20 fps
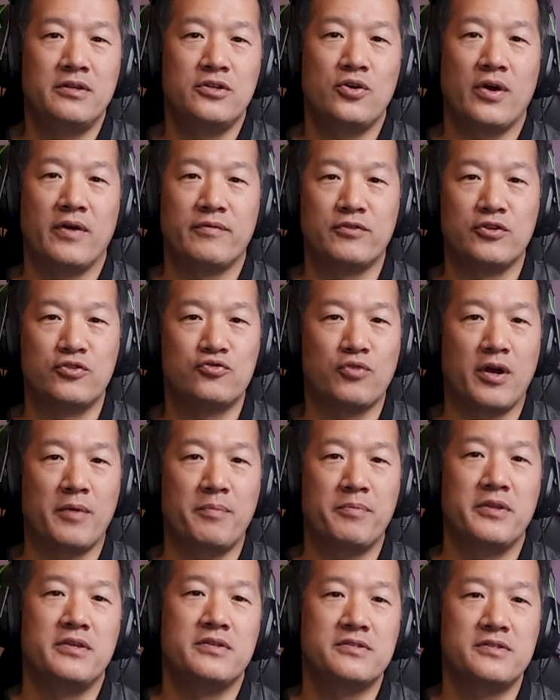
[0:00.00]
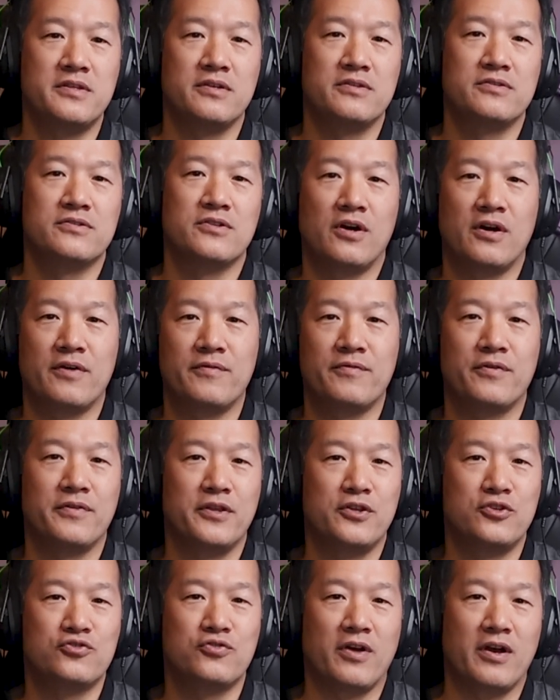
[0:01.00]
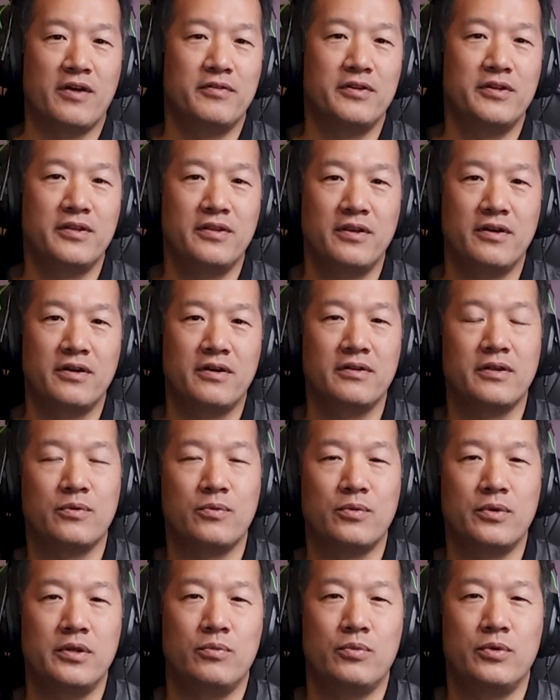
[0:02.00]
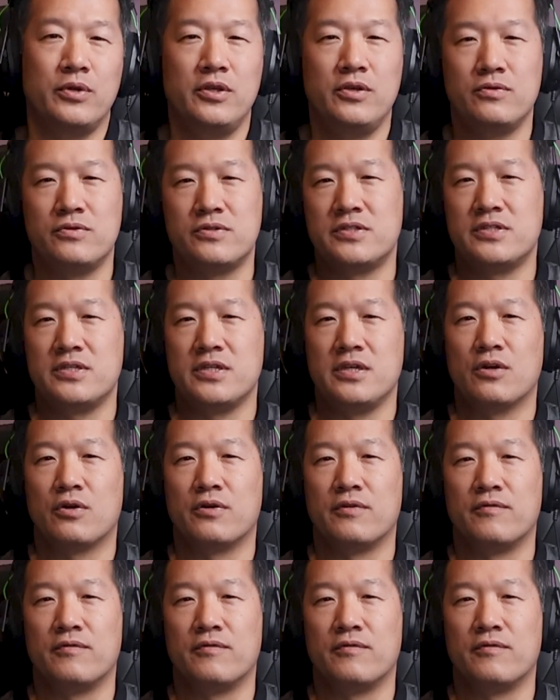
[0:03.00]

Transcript: Do you have to drop these things off? Are they traveling there? Like, what do you see or